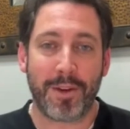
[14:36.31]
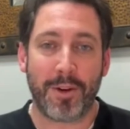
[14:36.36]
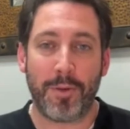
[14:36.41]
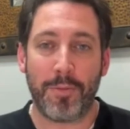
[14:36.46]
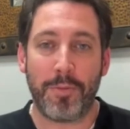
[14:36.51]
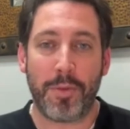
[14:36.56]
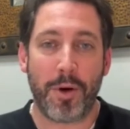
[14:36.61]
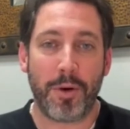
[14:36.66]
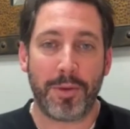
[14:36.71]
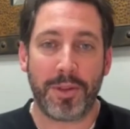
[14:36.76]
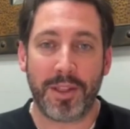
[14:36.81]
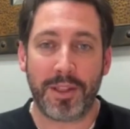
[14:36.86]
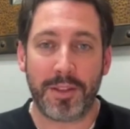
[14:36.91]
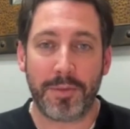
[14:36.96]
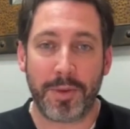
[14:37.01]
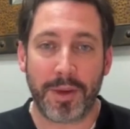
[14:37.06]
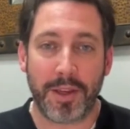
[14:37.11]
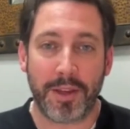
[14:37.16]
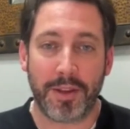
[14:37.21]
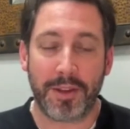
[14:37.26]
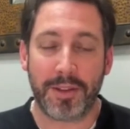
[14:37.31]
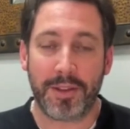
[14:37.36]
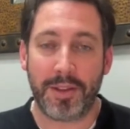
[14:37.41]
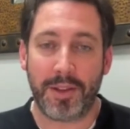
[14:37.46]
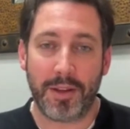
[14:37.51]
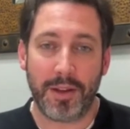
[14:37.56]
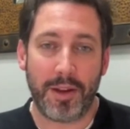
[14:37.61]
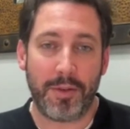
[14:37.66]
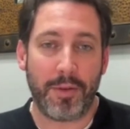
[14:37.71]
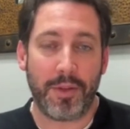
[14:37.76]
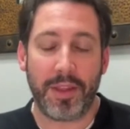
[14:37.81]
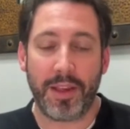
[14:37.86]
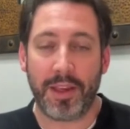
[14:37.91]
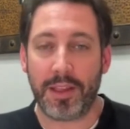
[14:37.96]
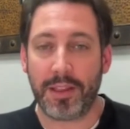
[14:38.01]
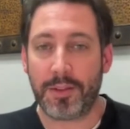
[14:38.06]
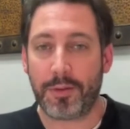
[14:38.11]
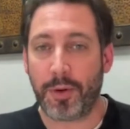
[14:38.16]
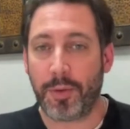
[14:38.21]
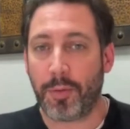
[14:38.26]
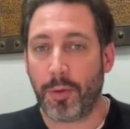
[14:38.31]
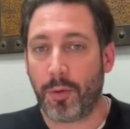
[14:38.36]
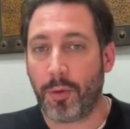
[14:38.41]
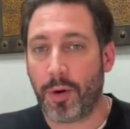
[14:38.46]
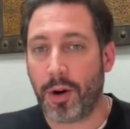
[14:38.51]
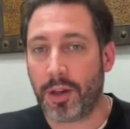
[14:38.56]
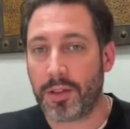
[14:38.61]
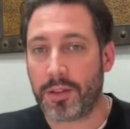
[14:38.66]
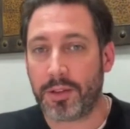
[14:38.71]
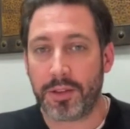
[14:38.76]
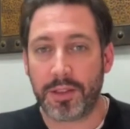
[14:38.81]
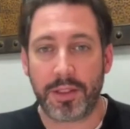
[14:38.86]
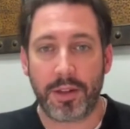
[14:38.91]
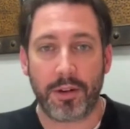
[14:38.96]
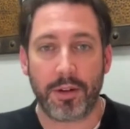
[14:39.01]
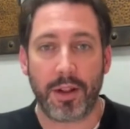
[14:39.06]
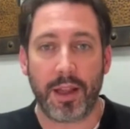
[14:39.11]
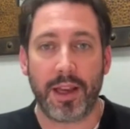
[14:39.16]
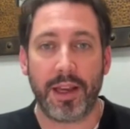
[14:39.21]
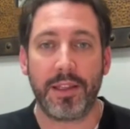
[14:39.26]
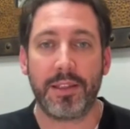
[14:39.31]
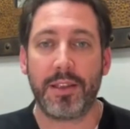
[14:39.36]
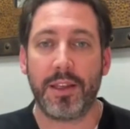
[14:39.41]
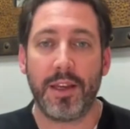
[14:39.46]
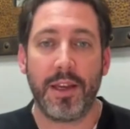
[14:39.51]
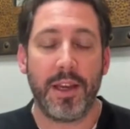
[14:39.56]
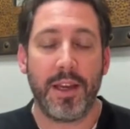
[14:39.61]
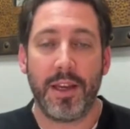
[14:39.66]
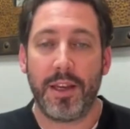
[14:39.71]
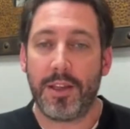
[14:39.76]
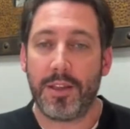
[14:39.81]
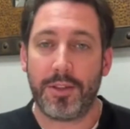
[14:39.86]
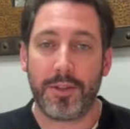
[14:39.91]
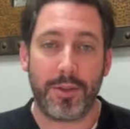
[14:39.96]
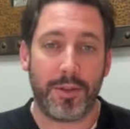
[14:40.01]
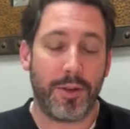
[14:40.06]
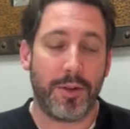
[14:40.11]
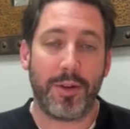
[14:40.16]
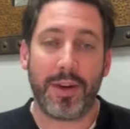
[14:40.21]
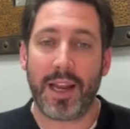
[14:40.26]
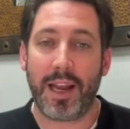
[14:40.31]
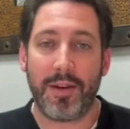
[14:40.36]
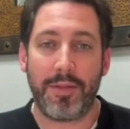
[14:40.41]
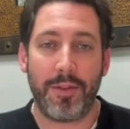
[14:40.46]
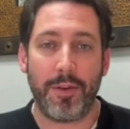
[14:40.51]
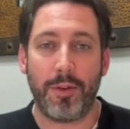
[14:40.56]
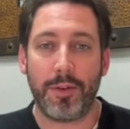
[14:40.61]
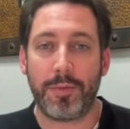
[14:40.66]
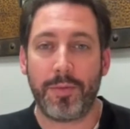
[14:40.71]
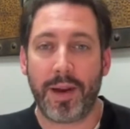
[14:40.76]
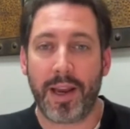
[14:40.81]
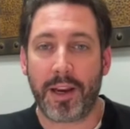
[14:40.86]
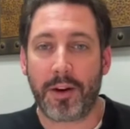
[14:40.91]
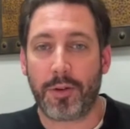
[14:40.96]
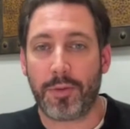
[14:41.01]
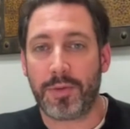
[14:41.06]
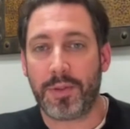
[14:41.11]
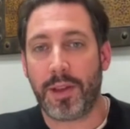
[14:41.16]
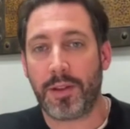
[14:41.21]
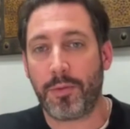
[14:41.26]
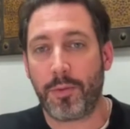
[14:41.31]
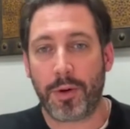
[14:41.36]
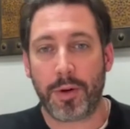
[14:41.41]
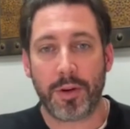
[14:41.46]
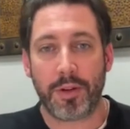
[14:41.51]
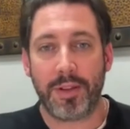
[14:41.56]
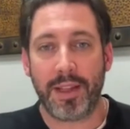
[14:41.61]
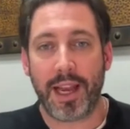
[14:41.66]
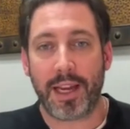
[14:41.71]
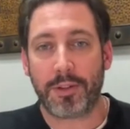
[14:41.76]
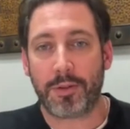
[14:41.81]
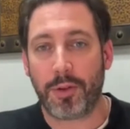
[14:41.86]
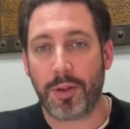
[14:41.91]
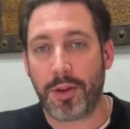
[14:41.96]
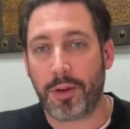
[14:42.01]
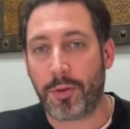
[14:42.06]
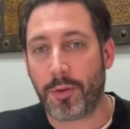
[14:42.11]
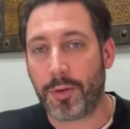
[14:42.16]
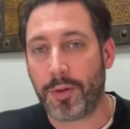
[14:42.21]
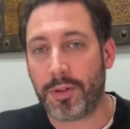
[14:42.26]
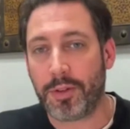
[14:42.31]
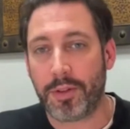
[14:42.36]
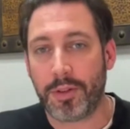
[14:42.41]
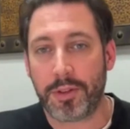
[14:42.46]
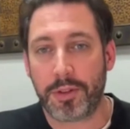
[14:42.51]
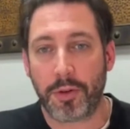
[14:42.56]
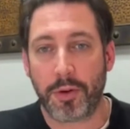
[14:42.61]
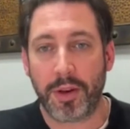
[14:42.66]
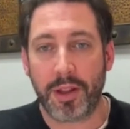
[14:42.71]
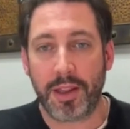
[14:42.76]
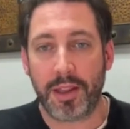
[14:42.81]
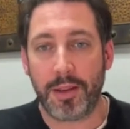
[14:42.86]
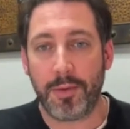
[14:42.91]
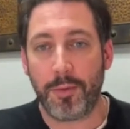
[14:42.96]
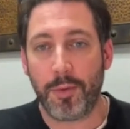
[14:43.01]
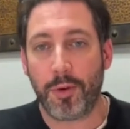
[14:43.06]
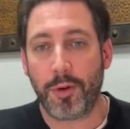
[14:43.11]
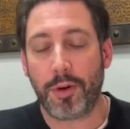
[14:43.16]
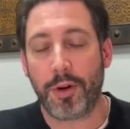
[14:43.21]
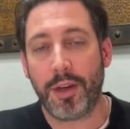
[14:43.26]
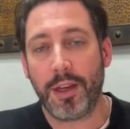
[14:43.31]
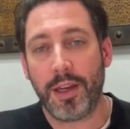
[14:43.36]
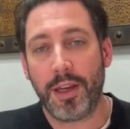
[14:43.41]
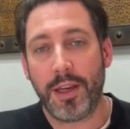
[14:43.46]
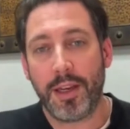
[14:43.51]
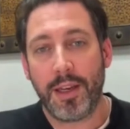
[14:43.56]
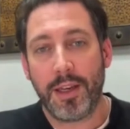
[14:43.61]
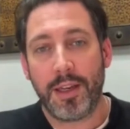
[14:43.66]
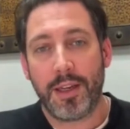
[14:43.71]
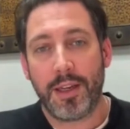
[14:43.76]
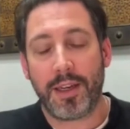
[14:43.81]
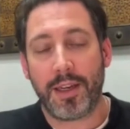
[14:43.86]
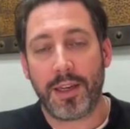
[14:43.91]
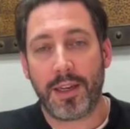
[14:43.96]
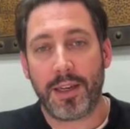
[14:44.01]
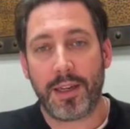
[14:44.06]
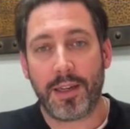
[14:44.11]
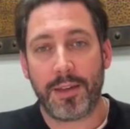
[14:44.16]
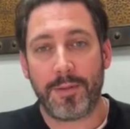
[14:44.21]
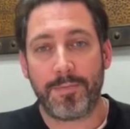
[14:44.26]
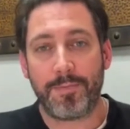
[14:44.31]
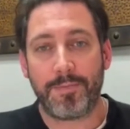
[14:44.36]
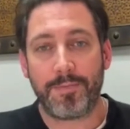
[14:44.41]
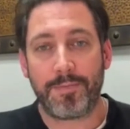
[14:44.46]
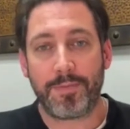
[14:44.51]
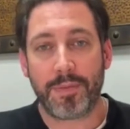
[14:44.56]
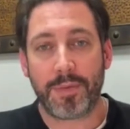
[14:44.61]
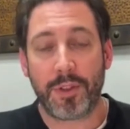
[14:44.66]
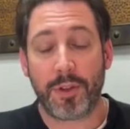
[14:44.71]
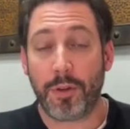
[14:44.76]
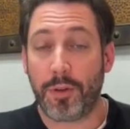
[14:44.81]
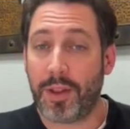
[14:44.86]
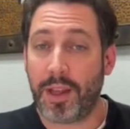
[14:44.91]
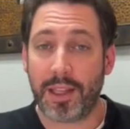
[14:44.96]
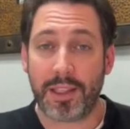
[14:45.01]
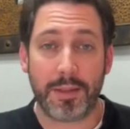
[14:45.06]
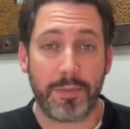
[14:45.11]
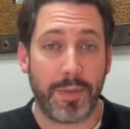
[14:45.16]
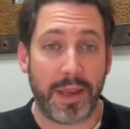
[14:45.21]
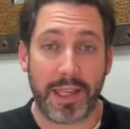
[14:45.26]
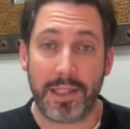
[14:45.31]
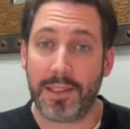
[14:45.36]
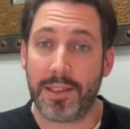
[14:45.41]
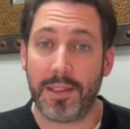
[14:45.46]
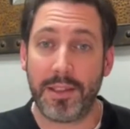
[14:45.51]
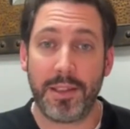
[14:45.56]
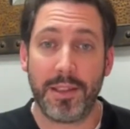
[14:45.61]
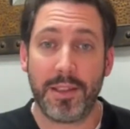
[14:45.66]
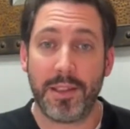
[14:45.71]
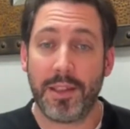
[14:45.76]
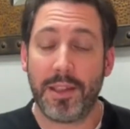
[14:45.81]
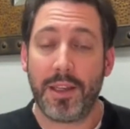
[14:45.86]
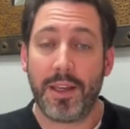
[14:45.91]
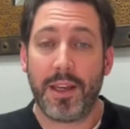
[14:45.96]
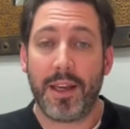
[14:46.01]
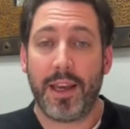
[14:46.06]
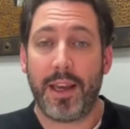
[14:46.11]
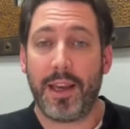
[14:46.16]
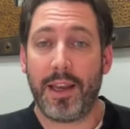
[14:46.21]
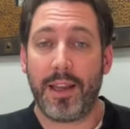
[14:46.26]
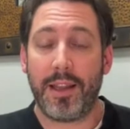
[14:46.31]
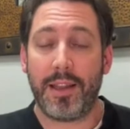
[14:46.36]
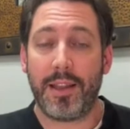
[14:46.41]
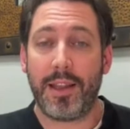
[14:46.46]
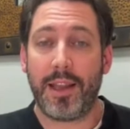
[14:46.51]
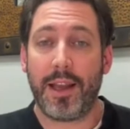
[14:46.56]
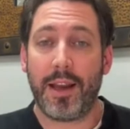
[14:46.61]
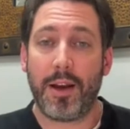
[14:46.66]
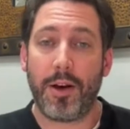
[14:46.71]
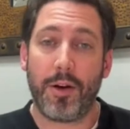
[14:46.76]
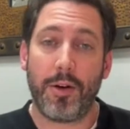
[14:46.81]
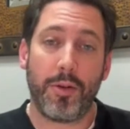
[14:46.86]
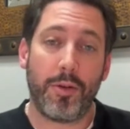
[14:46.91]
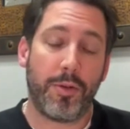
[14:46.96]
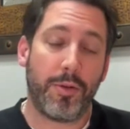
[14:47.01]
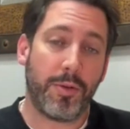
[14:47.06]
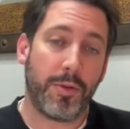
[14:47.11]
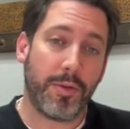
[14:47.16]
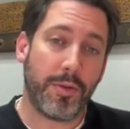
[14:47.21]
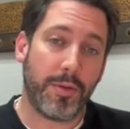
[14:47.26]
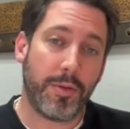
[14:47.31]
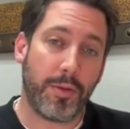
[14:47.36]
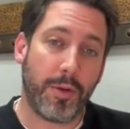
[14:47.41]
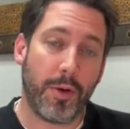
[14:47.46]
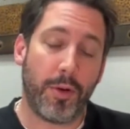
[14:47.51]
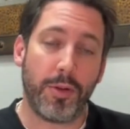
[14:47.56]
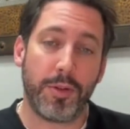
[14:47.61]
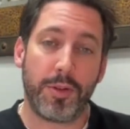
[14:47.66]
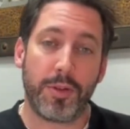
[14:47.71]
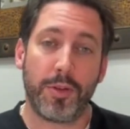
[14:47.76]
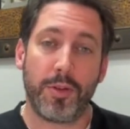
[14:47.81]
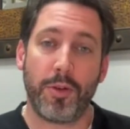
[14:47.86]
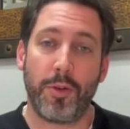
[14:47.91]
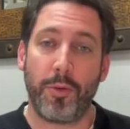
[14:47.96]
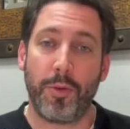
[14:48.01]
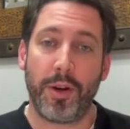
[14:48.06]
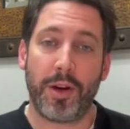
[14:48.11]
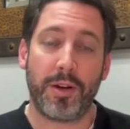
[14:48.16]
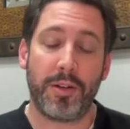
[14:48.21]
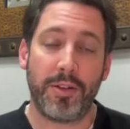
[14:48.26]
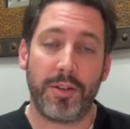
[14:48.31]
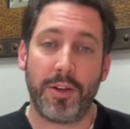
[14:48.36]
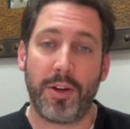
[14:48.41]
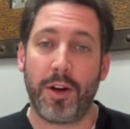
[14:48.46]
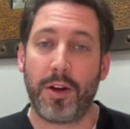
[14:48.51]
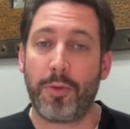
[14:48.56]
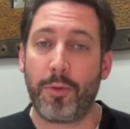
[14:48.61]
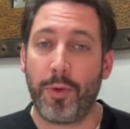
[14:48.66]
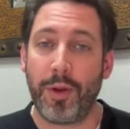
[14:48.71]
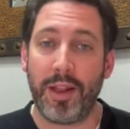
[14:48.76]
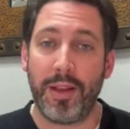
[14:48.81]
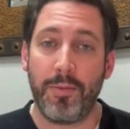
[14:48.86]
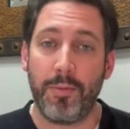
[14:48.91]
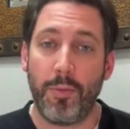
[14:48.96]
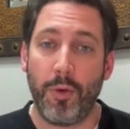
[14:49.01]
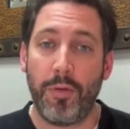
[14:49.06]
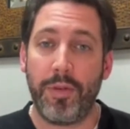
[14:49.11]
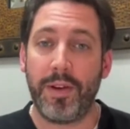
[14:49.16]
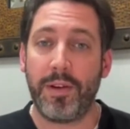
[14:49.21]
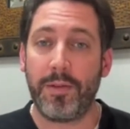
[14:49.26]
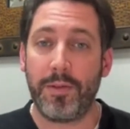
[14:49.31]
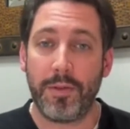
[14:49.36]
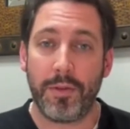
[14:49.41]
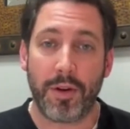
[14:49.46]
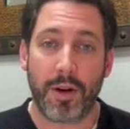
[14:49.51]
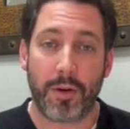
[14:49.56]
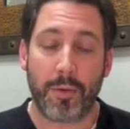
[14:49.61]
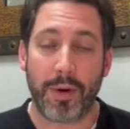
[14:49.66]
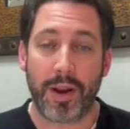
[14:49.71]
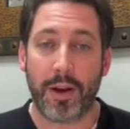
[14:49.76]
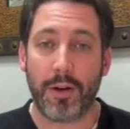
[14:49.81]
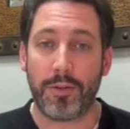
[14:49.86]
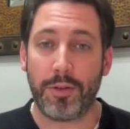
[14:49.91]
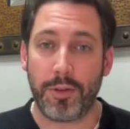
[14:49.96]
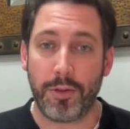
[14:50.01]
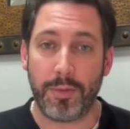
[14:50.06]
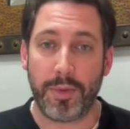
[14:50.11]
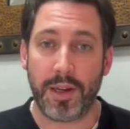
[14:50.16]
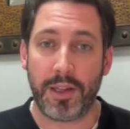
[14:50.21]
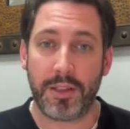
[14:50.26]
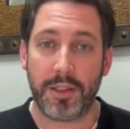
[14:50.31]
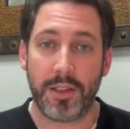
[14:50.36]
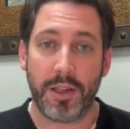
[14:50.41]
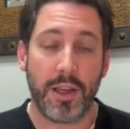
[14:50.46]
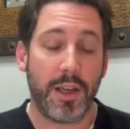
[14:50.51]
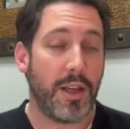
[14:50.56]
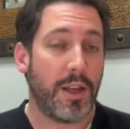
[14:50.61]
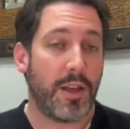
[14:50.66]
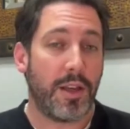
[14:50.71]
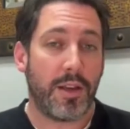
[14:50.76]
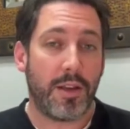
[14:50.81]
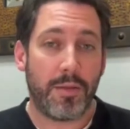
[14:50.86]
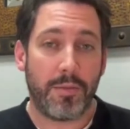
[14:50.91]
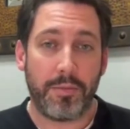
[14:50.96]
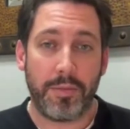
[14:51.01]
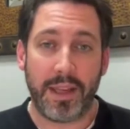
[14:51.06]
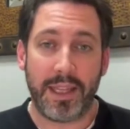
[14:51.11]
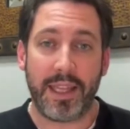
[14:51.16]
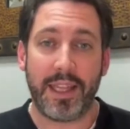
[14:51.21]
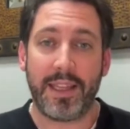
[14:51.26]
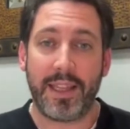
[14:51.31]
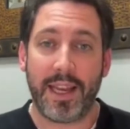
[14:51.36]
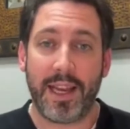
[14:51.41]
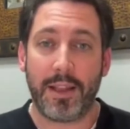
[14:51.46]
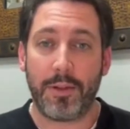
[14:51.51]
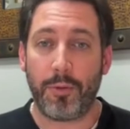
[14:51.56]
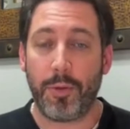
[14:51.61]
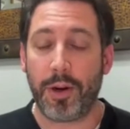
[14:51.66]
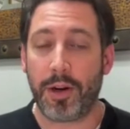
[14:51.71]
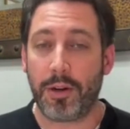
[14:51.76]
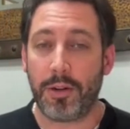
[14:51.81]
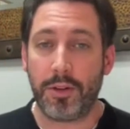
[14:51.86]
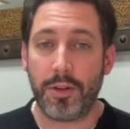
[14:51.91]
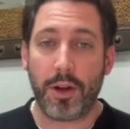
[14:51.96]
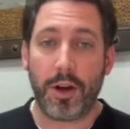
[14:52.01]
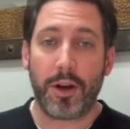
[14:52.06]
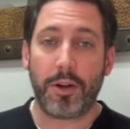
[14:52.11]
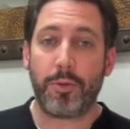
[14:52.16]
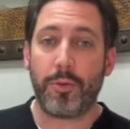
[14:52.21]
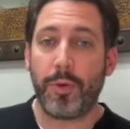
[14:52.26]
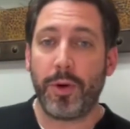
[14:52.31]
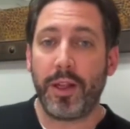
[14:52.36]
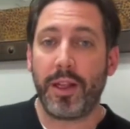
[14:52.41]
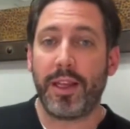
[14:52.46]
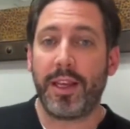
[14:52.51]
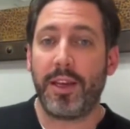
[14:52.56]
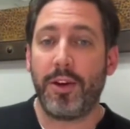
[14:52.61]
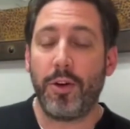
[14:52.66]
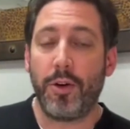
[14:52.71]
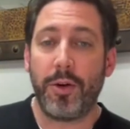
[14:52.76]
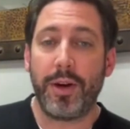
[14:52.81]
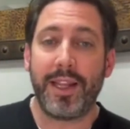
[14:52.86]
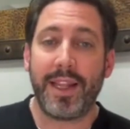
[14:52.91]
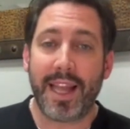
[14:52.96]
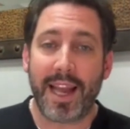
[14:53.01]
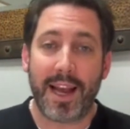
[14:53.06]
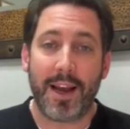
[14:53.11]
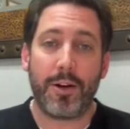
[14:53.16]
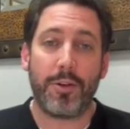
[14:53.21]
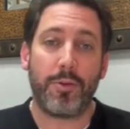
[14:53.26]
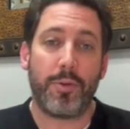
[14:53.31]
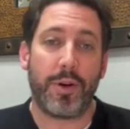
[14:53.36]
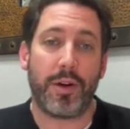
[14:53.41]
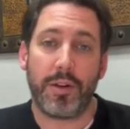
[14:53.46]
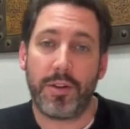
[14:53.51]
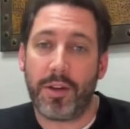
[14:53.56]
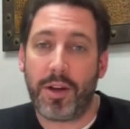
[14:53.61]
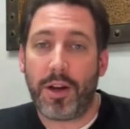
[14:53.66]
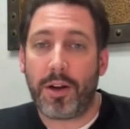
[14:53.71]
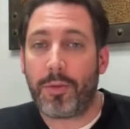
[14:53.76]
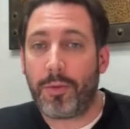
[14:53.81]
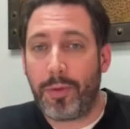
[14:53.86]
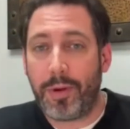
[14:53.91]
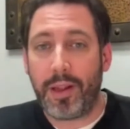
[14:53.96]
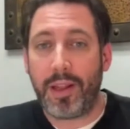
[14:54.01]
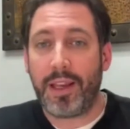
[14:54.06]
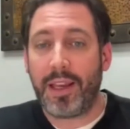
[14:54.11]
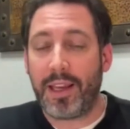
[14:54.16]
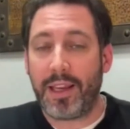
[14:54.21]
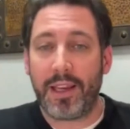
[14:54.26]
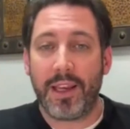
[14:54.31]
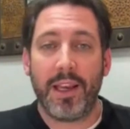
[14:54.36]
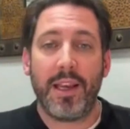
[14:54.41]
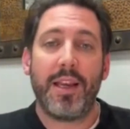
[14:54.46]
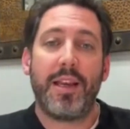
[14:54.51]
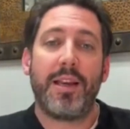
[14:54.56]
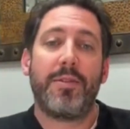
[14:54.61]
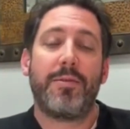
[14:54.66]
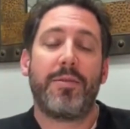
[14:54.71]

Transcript: components, because everything is triple washed or sterilized. So you don't have those microbes that were naturally occurring in the soil anymore. So that's missing. And now also we are not really moving around too much, meaning that we're not really going out, we're not really